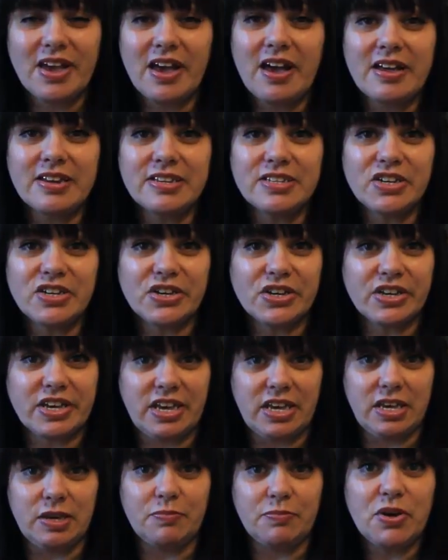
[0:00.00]
and
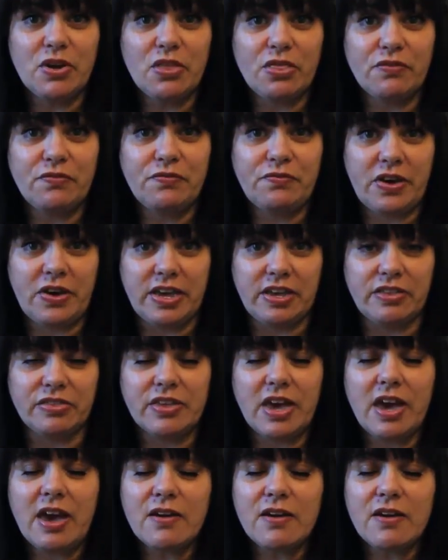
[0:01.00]
keep the faith.